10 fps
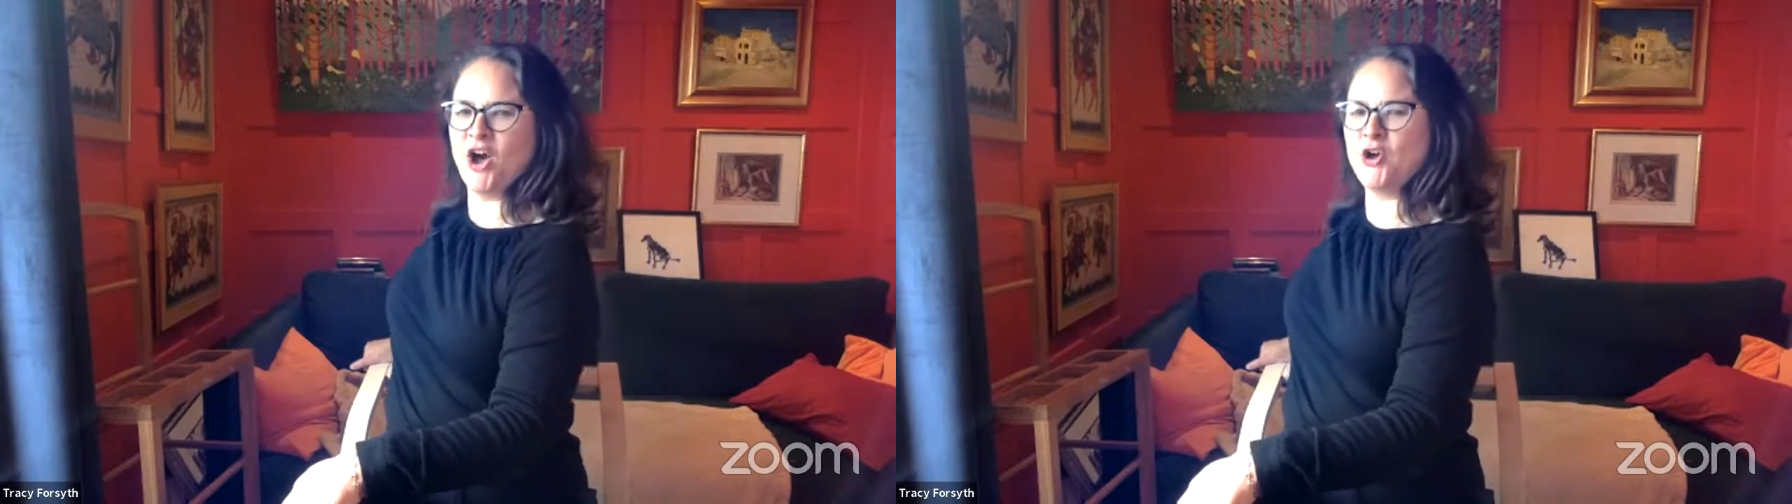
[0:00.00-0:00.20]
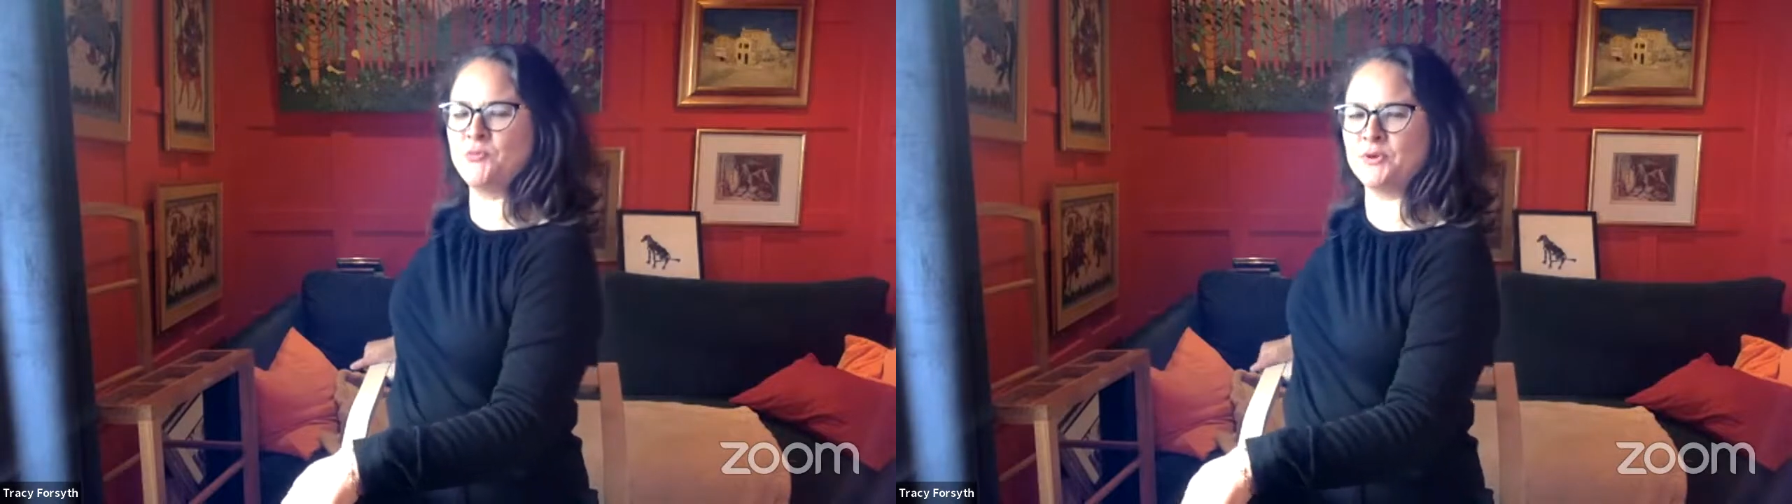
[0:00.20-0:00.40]

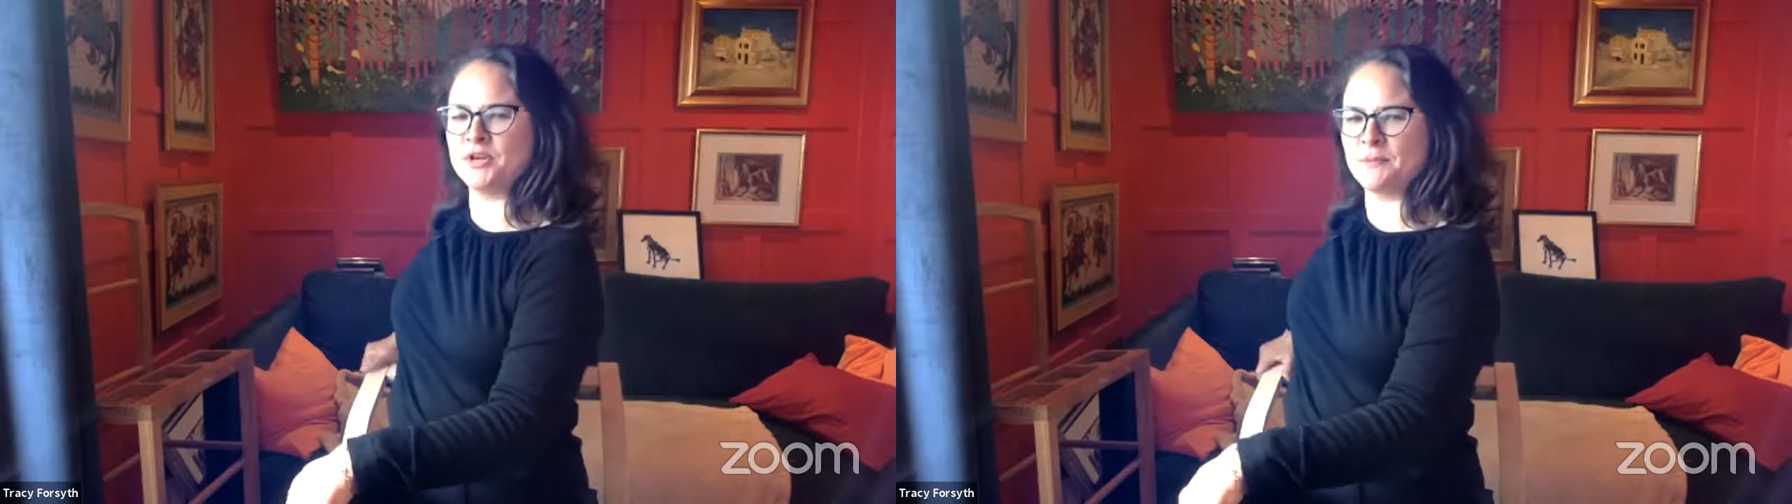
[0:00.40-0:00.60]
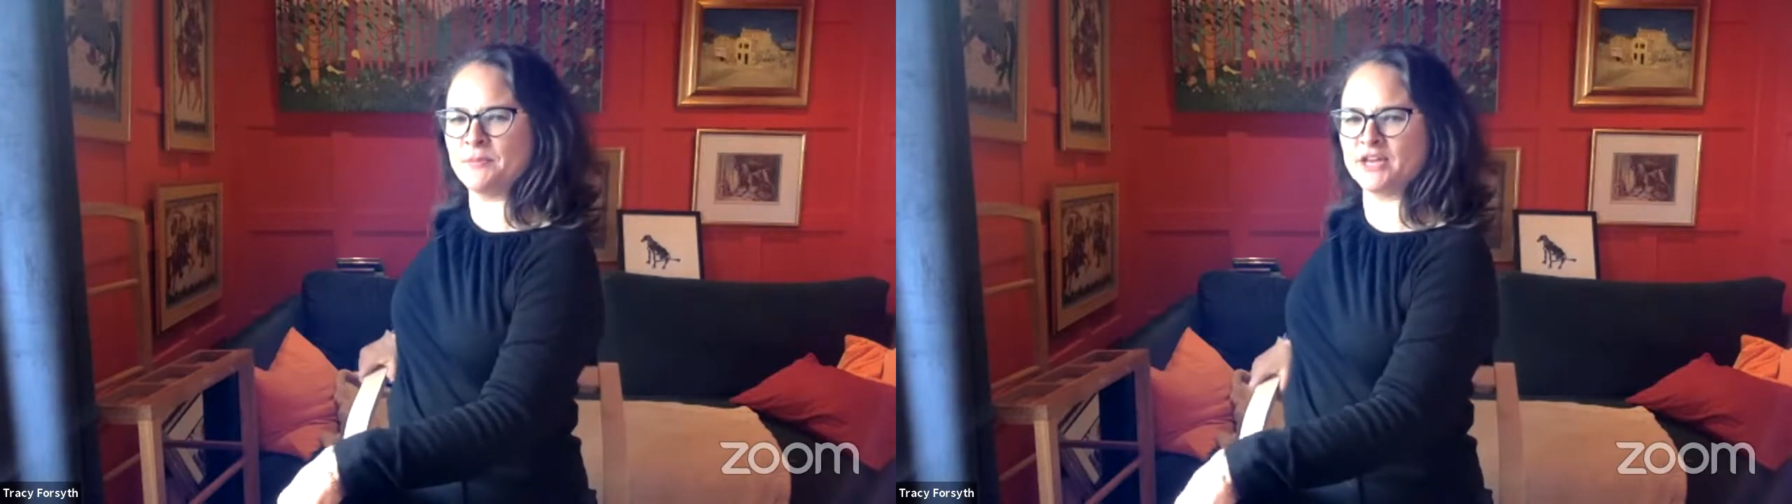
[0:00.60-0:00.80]
open
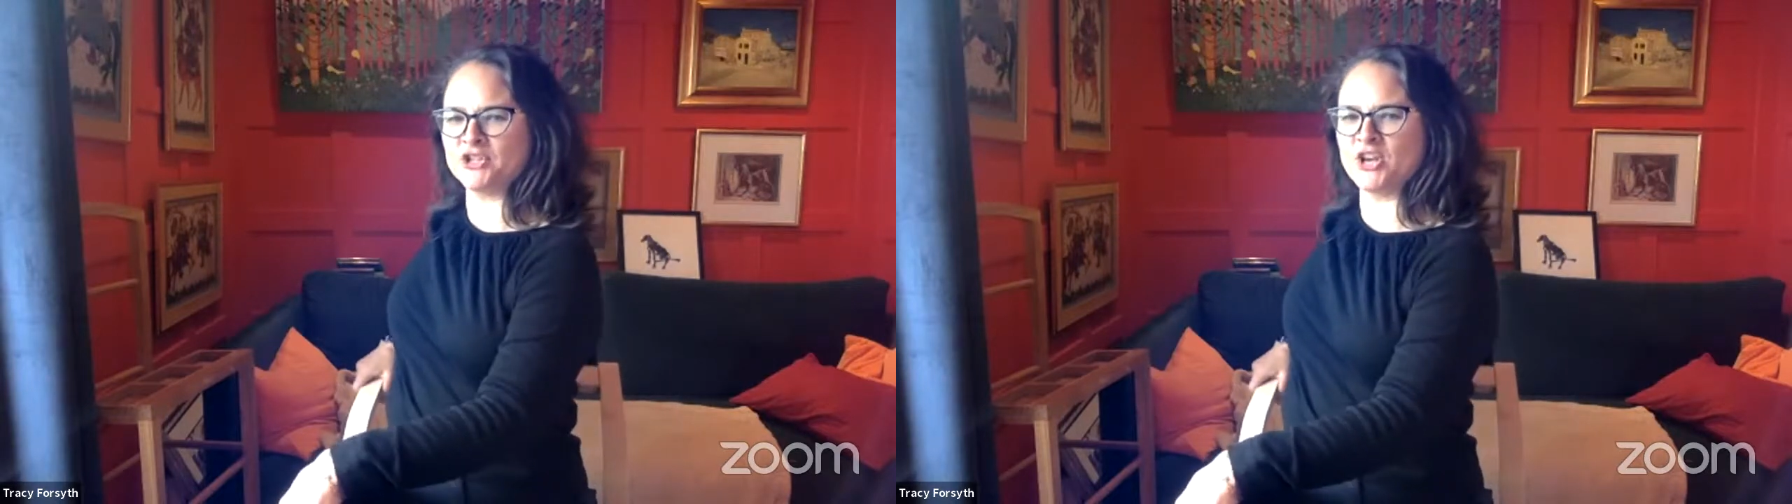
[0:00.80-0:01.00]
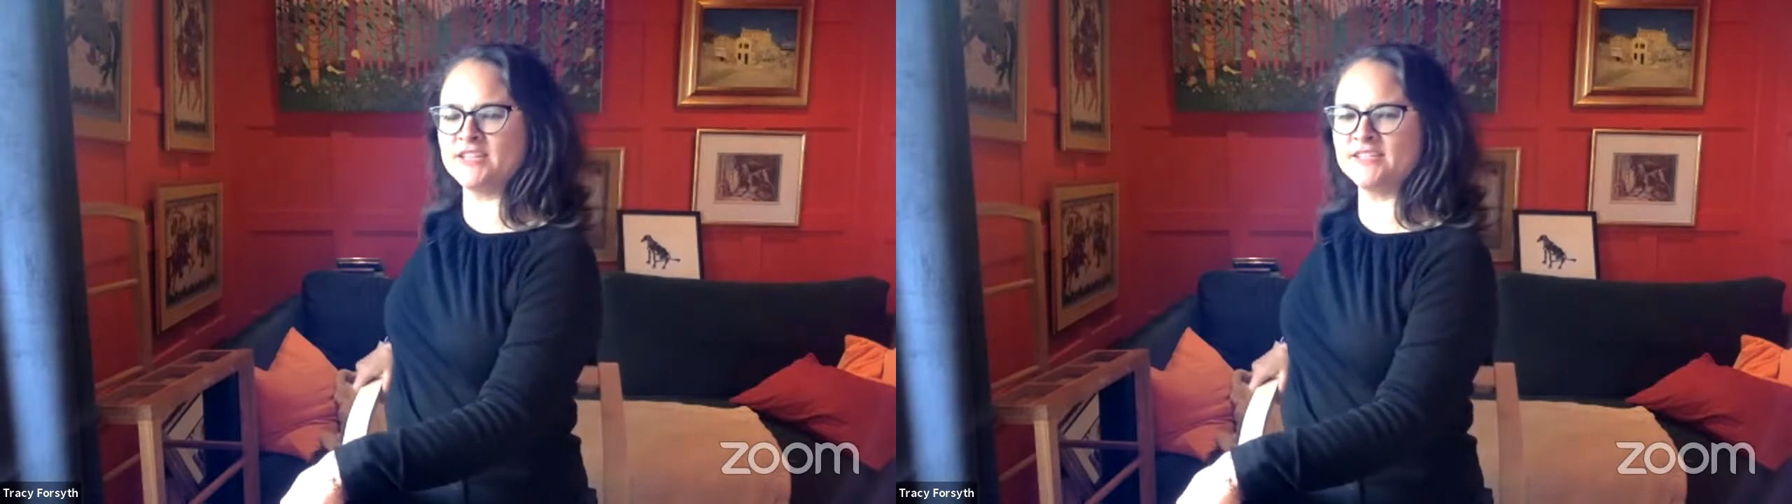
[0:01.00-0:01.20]
up that
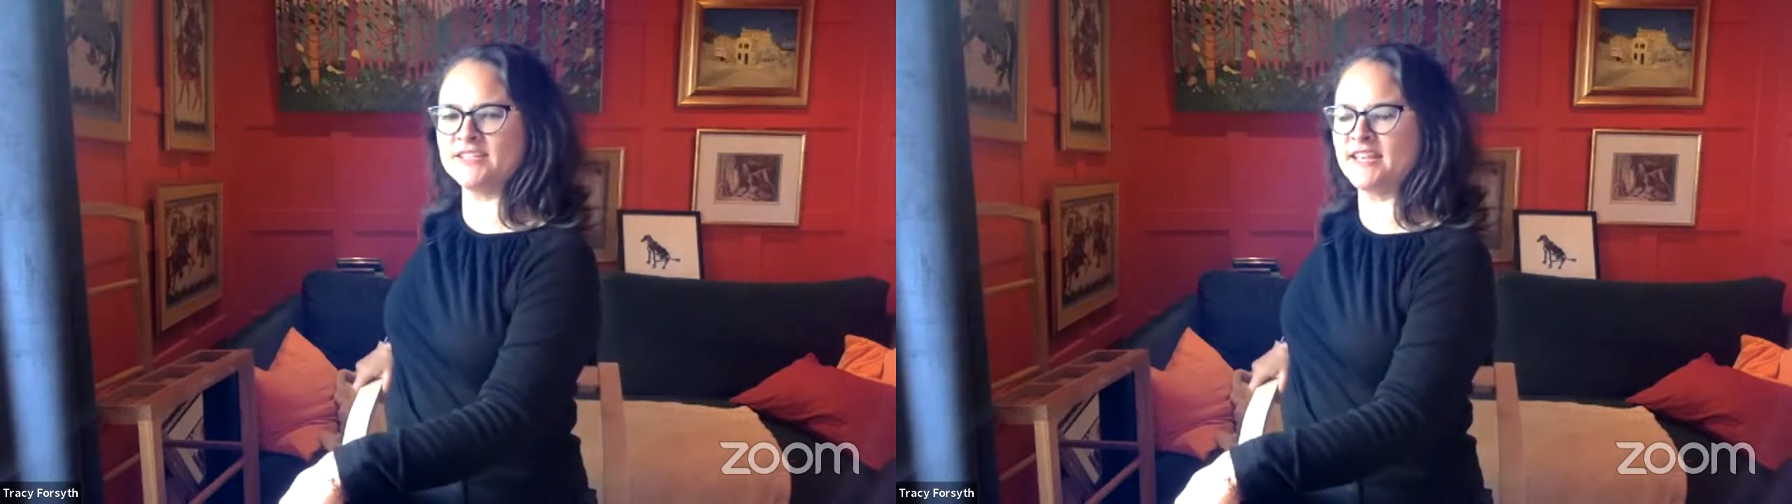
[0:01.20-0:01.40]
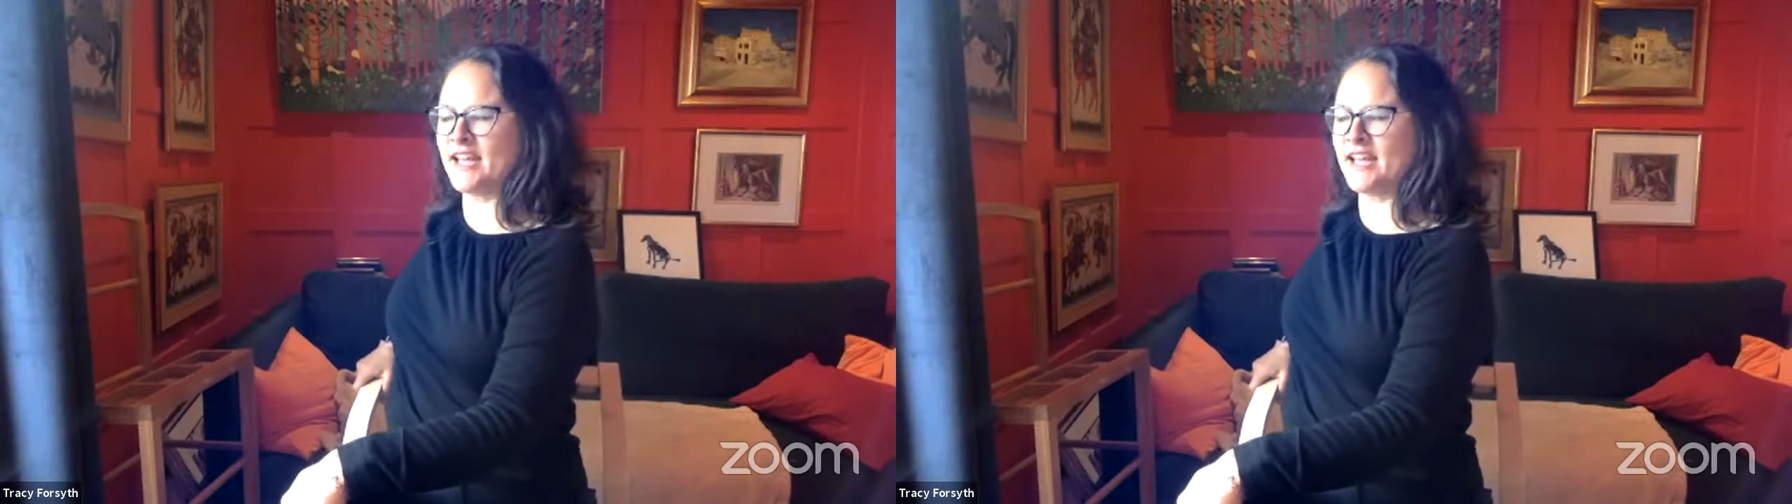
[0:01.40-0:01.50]
chest.